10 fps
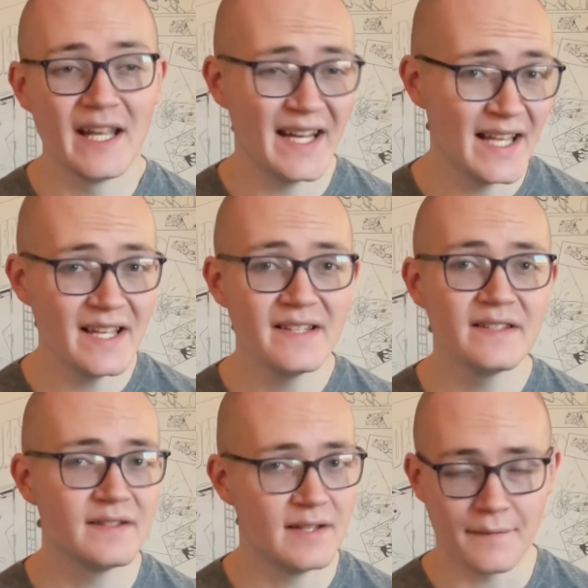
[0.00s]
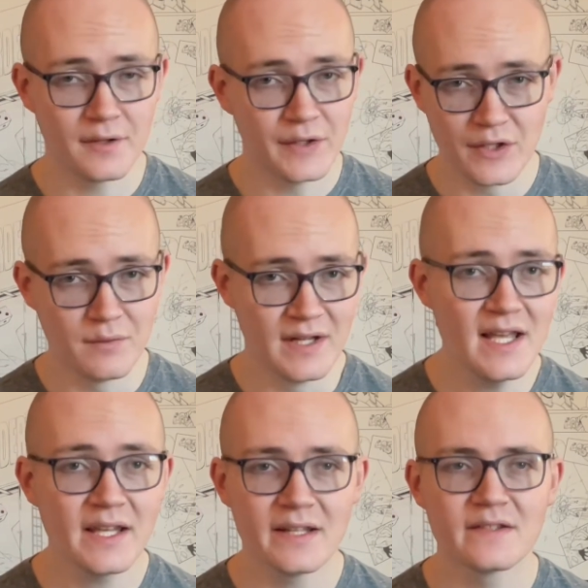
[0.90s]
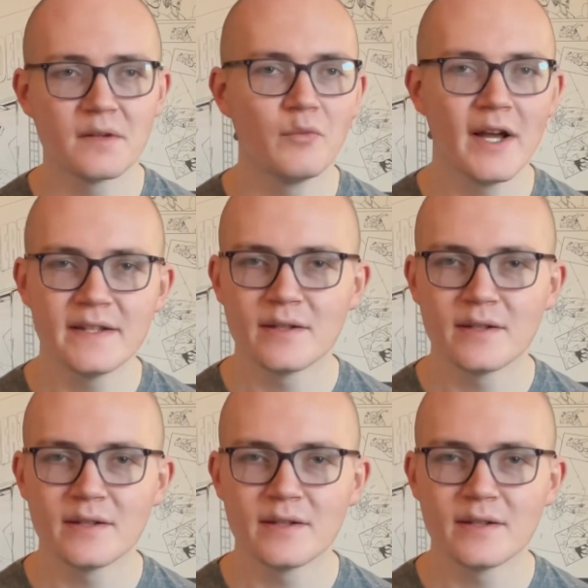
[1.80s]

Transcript: It is definitely unique in some ways